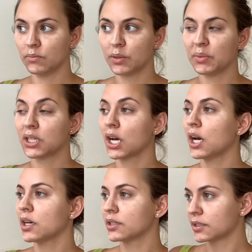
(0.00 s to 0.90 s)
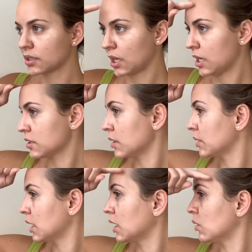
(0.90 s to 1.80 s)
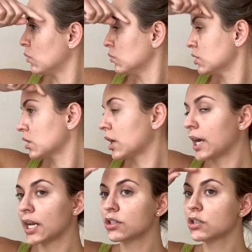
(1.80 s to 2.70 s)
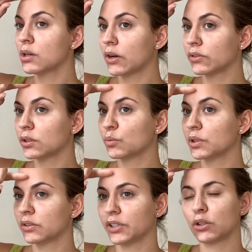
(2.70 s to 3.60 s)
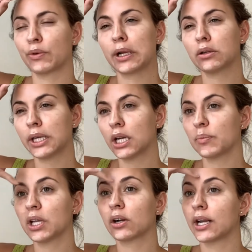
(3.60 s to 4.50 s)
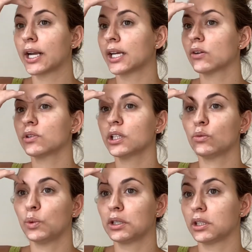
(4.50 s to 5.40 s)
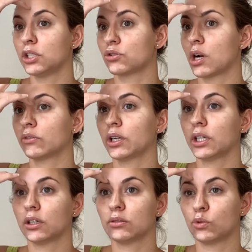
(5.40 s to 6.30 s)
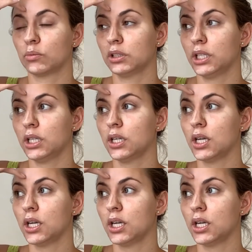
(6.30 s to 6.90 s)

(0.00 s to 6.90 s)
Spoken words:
Because as I'm getting older, and I do have a little bit of like wrinkling up here, and I get really weirdly dry right here normally,